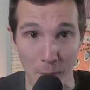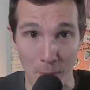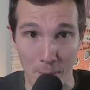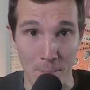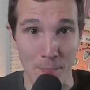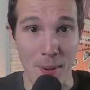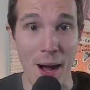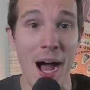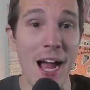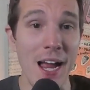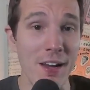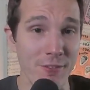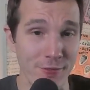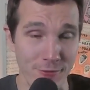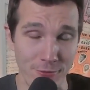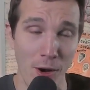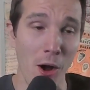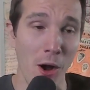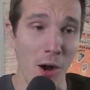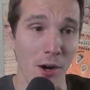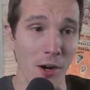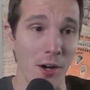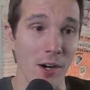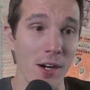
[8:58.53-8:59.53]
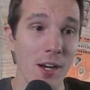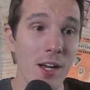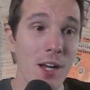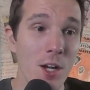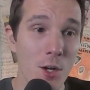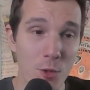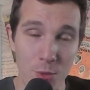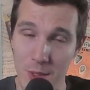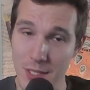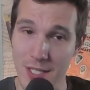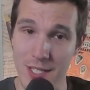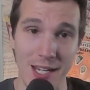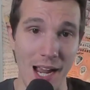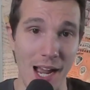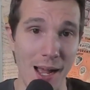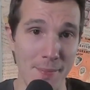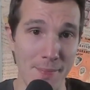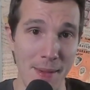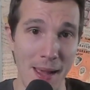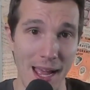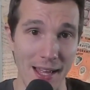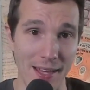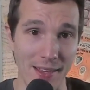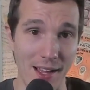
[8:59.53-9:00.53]
by far was Scott
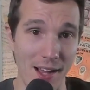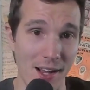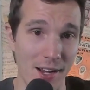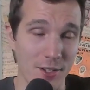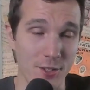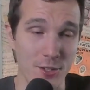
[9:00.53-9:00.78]
Matlock.